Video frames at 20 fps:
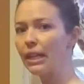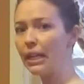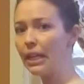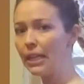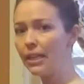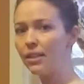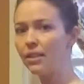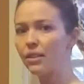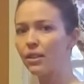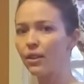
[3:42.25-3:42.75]

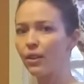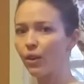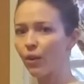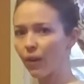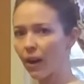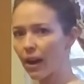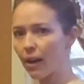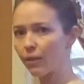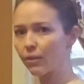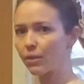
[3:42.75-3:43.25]
into the
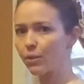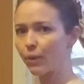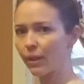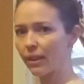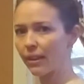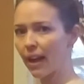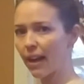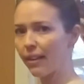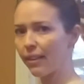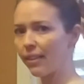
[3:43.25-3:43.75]
ground with
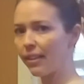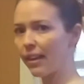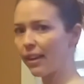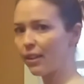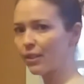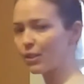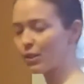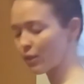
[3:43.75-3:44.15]
that thing.